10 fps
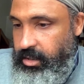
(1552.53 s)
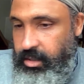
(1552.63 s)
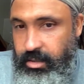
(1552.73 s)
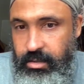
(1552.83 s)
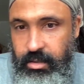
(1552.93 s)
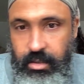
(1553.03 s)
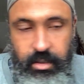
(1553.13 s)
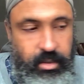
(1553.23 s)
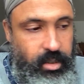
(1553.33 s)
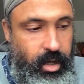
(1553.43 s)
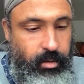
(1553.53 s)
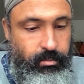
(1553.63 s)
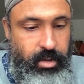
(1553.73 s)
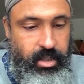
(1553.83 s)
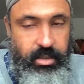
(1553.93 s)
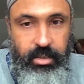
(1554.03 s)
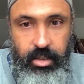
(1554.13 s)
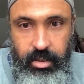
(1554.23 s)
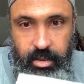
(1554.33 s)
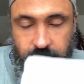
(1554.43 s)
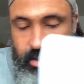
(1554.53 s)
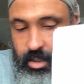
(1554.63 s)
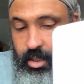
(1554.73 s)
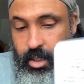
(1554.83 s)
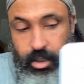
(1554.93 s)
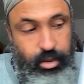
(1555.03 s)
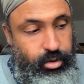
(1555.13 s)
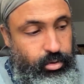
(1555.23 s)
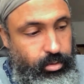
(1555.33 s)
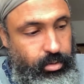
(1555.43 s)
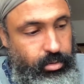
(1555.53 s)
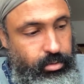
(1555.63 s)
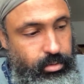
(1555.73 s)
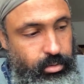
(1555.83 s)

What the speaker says: This is our message to you.